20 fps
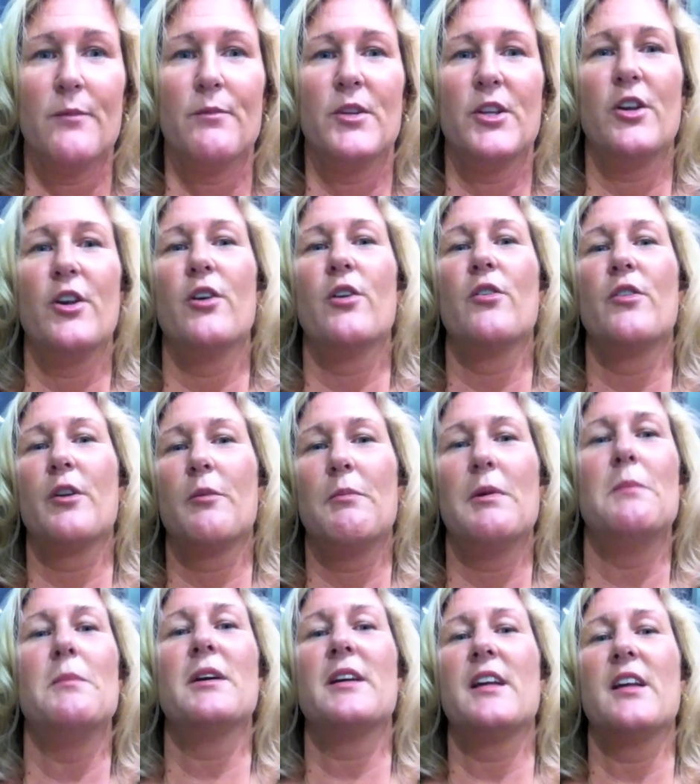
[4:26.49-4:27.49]
you know they're
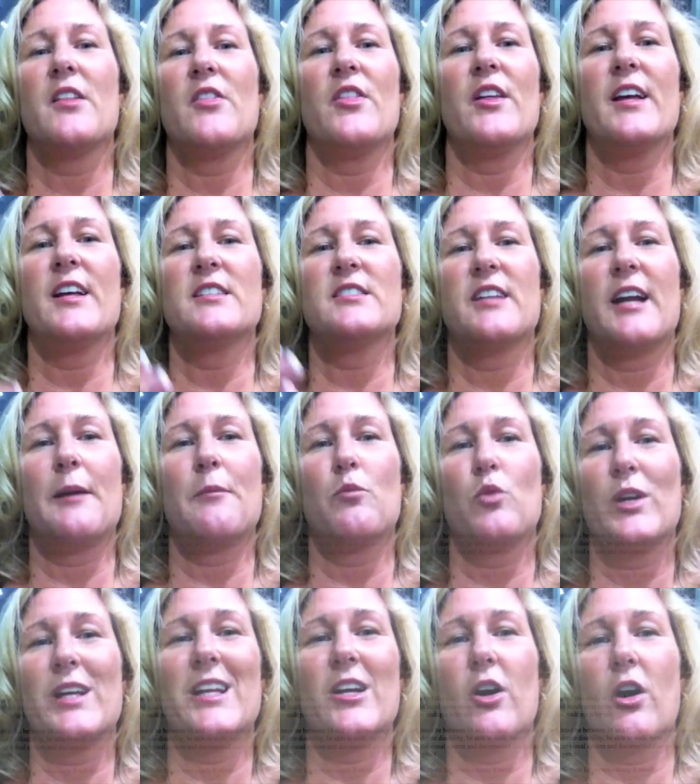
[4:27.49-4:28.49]
mimicking things that i'm
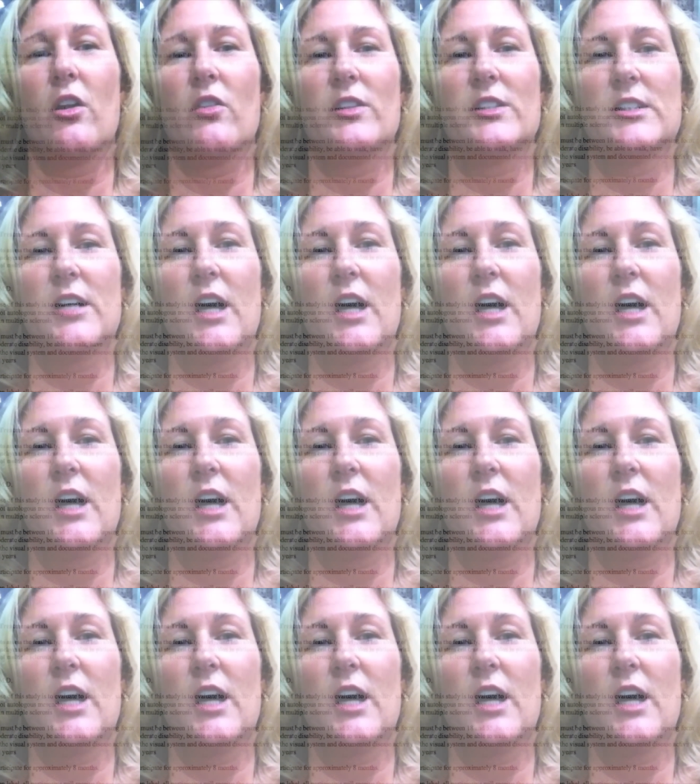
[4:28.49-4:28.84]
reading all the